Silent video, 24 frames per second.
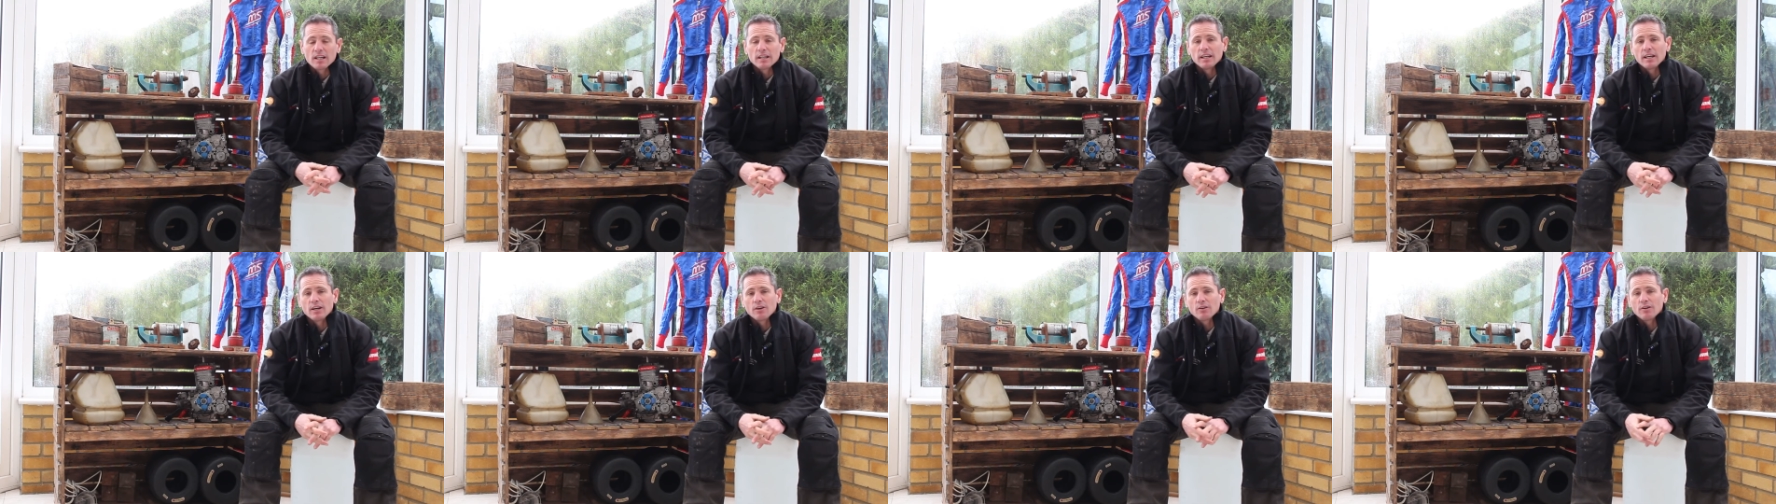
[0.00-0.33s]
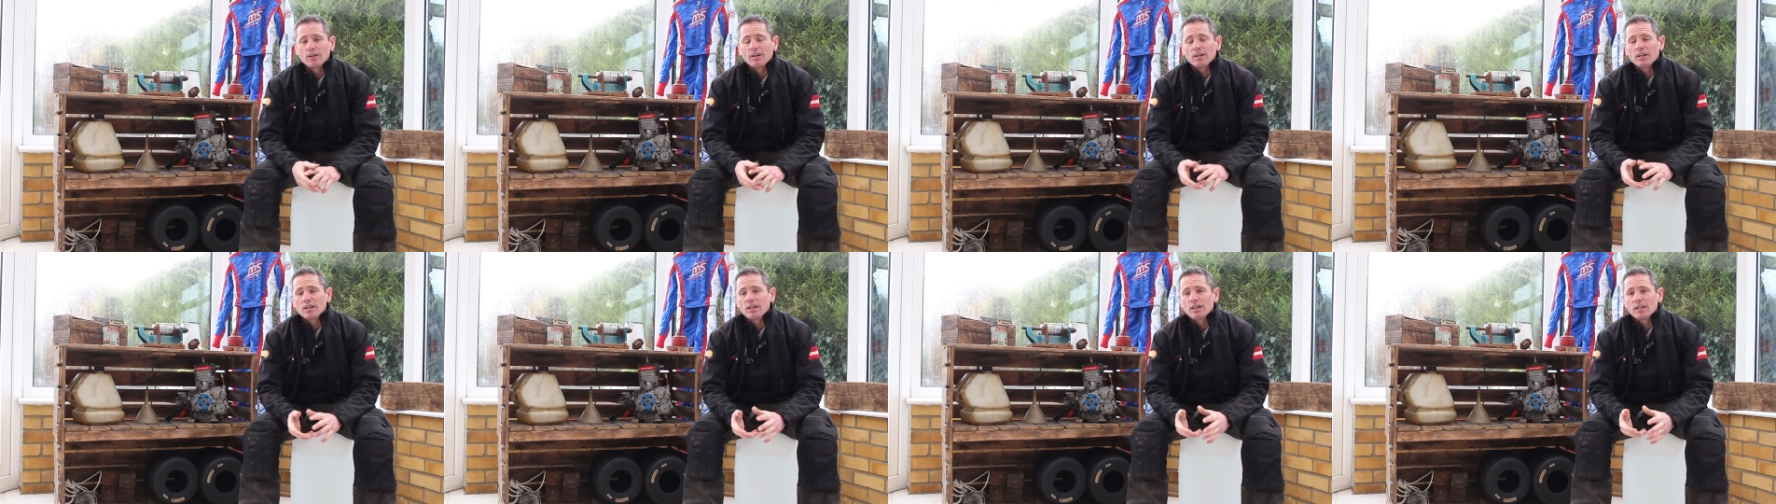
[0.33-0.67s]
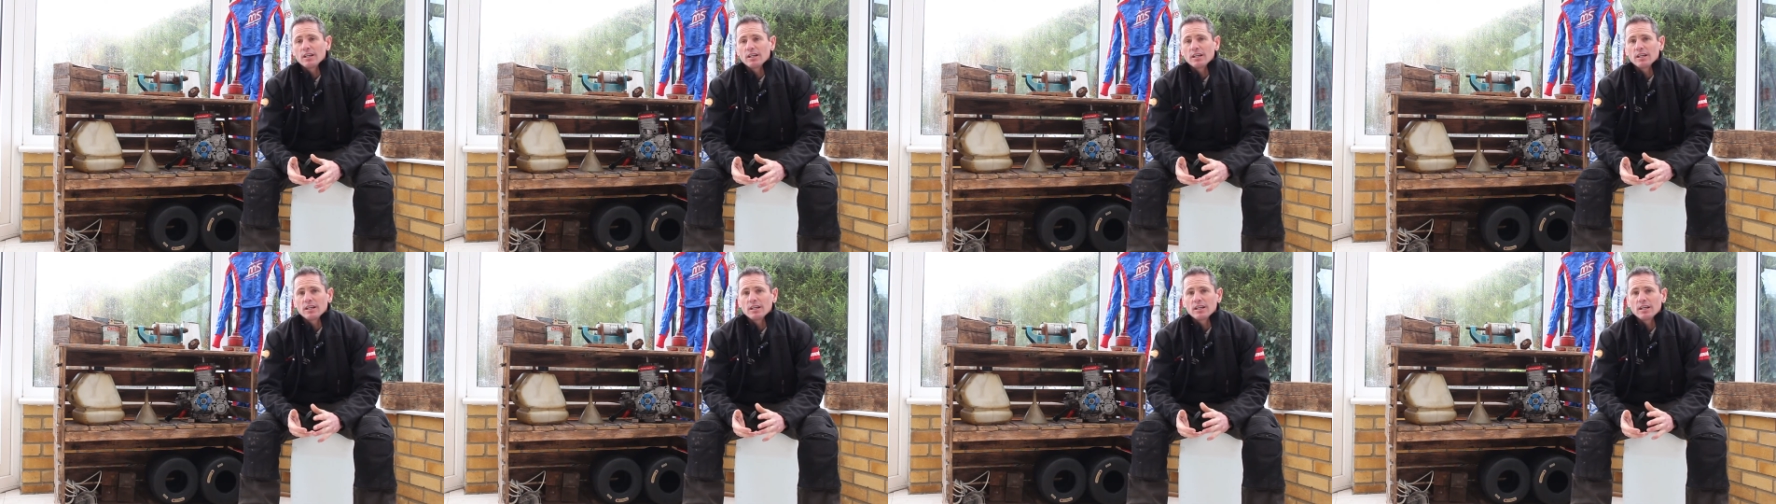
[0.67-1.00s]
Now,
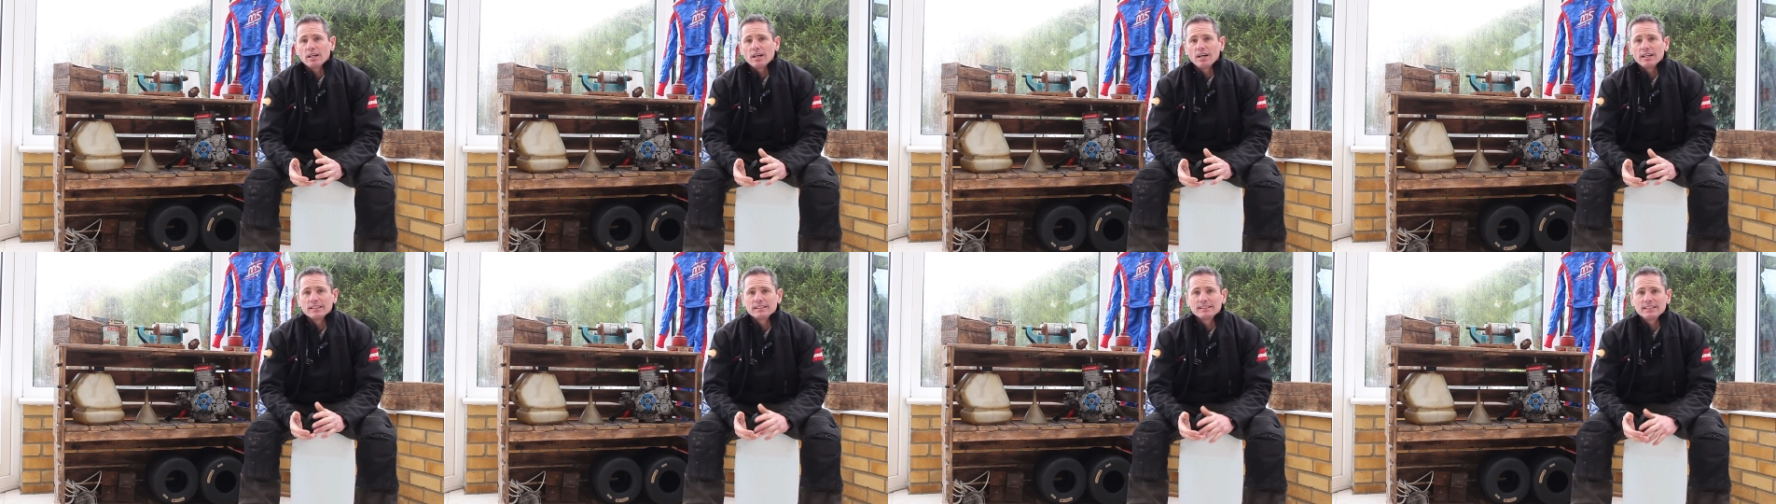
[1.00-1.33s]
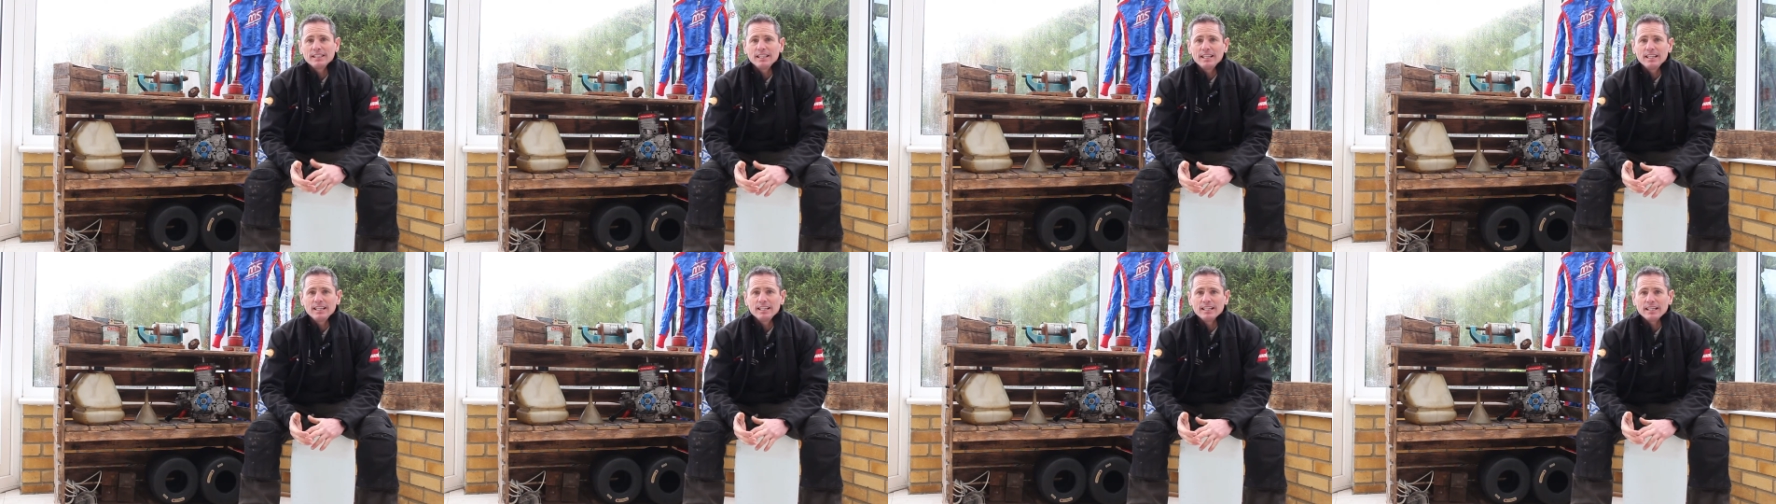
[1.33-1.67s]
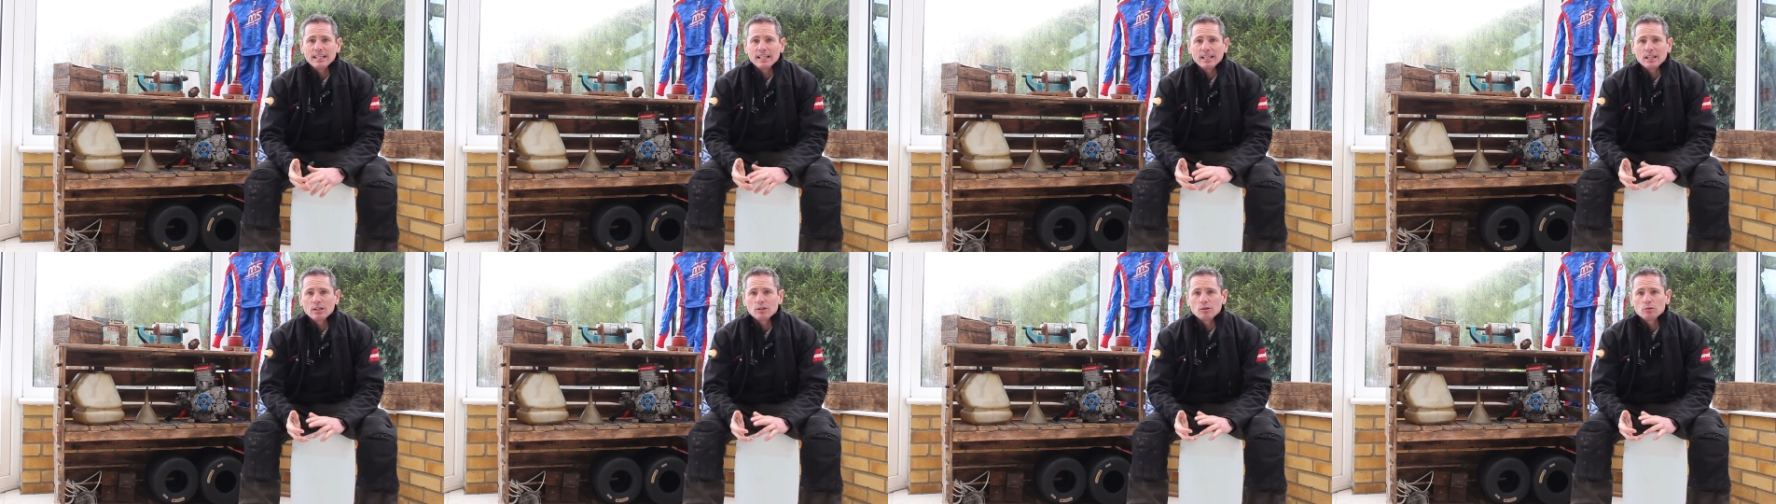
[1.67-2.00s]

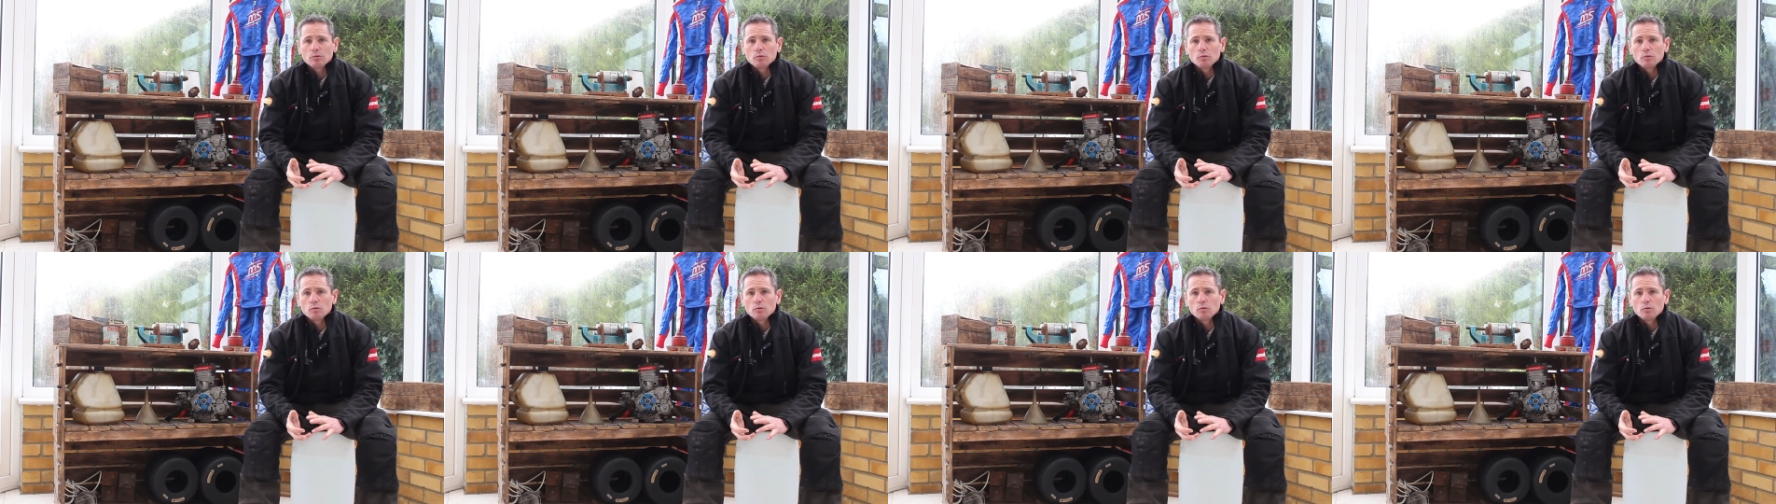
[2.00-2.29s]
ideally,